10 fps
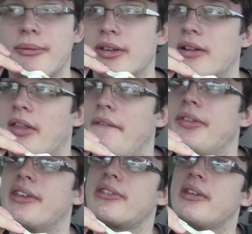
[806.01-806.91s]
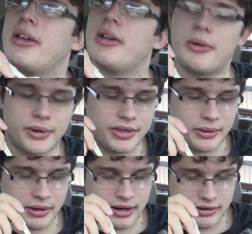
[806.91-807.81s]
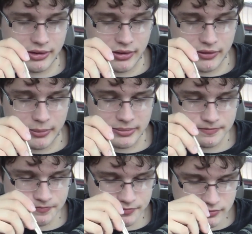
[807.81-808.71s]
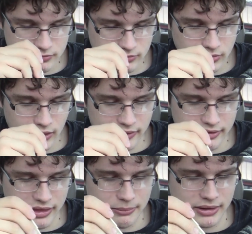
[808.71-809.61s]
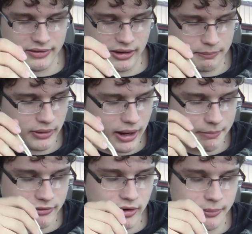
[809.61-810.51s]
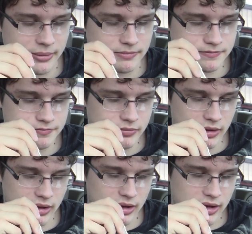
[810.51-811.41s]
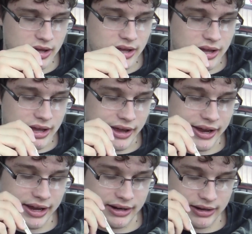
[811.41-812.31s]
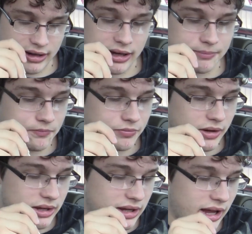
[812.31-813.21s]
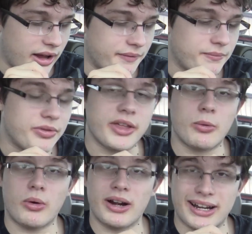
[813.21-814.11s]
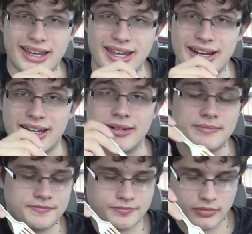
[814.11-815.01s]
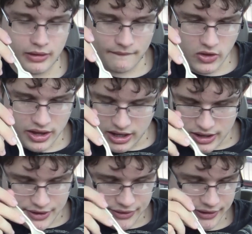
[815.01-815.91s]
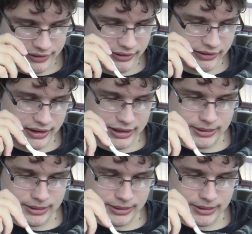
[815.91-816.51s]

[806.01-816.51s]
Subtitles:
I was going to love this when they were handing it over to me. So they mixed up proper for me. And, yeah, they weren't kidding. This is,